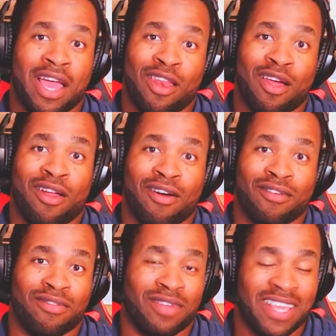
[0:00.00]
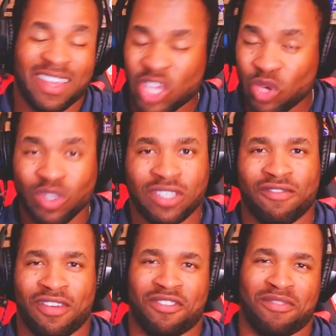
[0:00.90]
a lot of huge
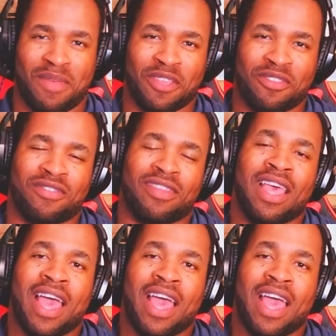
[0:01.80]
investments